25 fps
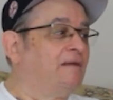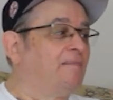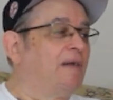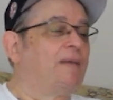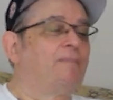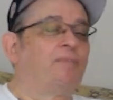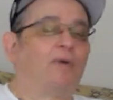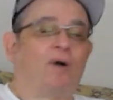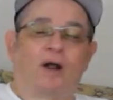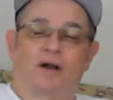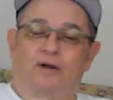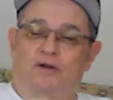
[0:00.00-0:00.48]

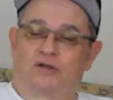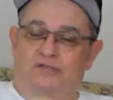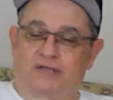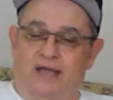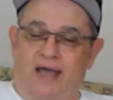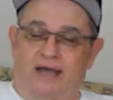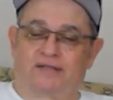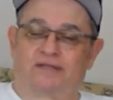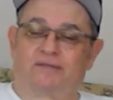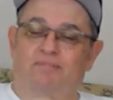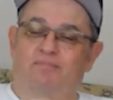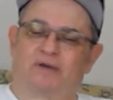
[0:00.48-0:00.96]
My partners
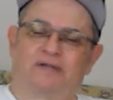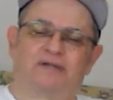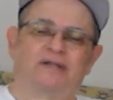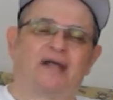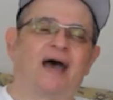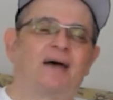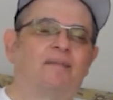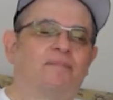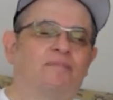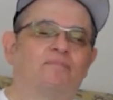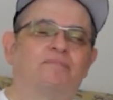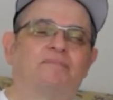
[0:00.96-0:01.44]
had, but
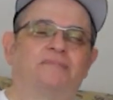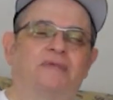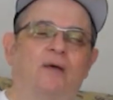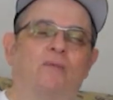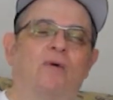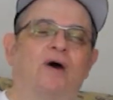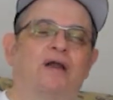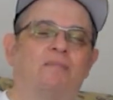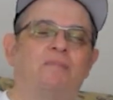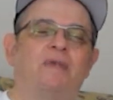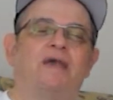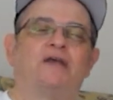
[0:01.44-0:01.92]
they
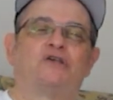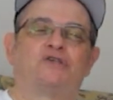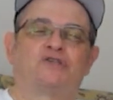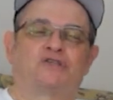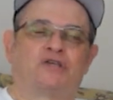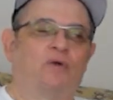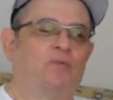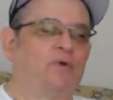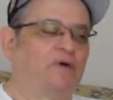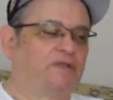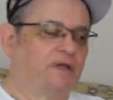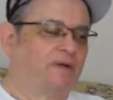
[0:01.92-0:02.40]
wanted me to
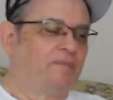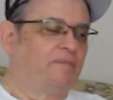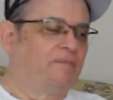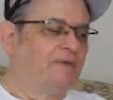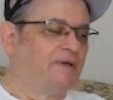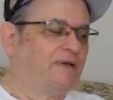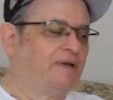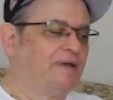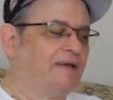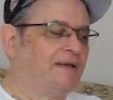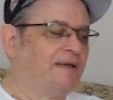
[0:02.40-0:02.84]
sit with them.